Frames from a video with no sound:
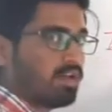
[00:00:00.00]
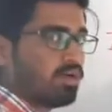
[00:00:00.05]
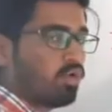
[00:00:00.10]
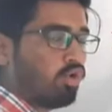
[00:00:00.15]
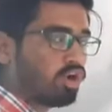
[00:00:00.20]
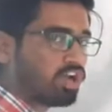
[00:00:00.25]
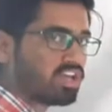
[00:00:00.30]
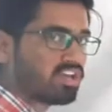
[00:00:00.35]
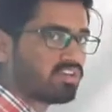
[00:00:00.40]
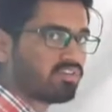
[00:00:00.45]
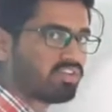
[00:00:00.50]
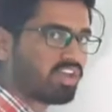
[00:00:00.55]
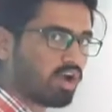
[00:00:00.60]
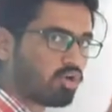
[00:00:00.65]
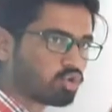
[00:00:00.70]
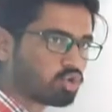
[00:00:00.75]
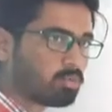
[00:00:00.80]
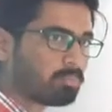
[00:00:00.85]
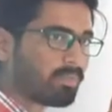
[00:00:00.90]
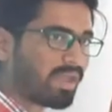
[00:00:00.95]
Okay, we
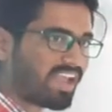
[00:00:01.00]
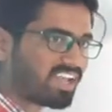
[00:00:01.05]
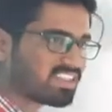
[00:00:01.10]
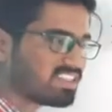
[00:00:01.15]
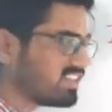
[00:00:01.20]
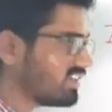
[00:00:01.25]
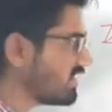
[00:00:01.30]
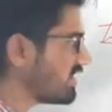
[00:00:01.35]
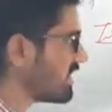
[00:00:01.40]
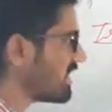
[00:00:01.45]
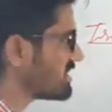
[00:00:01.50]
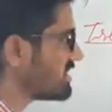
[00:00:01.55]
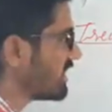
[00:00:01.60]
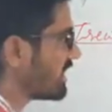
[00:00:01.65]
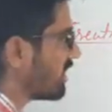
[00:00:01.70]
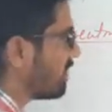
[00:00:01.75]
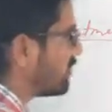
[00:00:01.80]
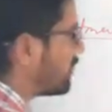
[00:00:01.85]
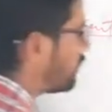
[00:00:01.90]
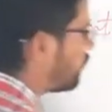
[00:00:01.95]
have to pack the nasal cavity